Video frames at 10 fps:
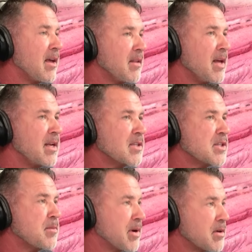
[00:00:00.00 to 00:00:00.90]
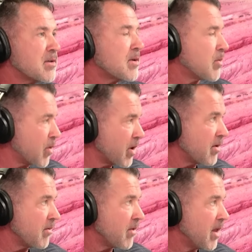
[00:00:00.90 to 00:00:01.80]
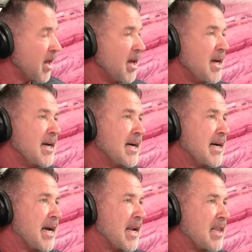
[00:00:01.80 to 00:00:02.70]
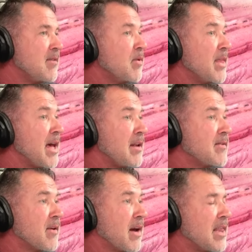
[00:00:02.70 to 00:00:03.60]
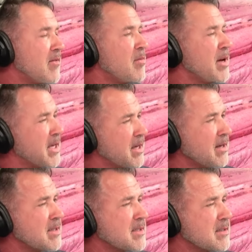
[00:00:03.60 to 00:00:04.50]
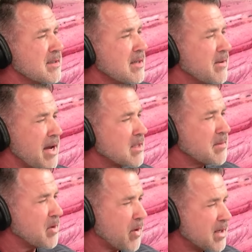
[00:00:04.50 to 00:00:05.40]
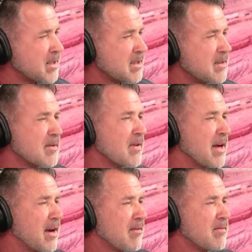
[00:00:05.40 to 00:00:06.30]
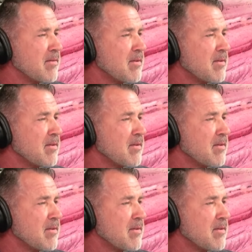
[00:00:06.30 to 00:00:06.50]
it is spiritually rewarding. And I love when my kids even ask me questions, or they have,